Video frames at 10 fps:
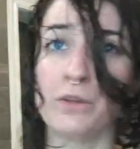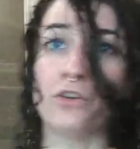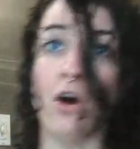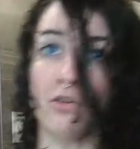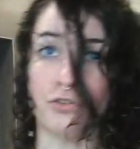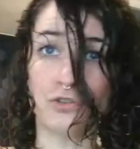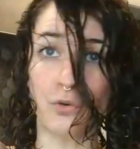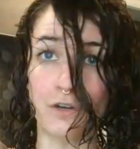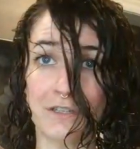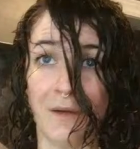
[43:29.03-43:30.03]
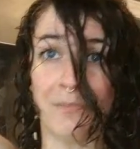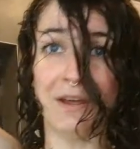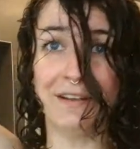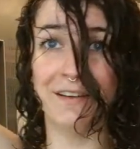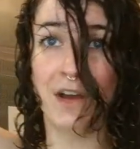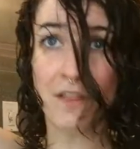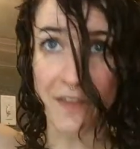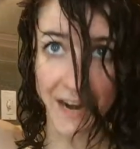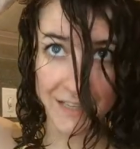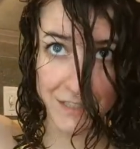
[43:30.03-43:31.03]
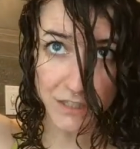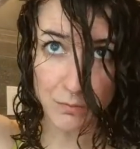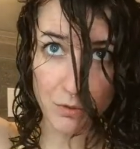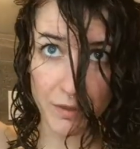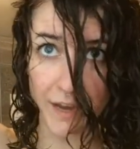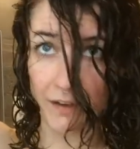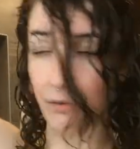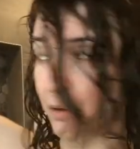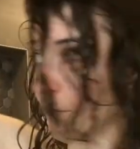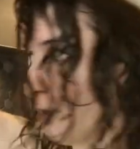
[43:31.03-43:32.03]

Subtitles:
the dollar store or something that has a smooth handle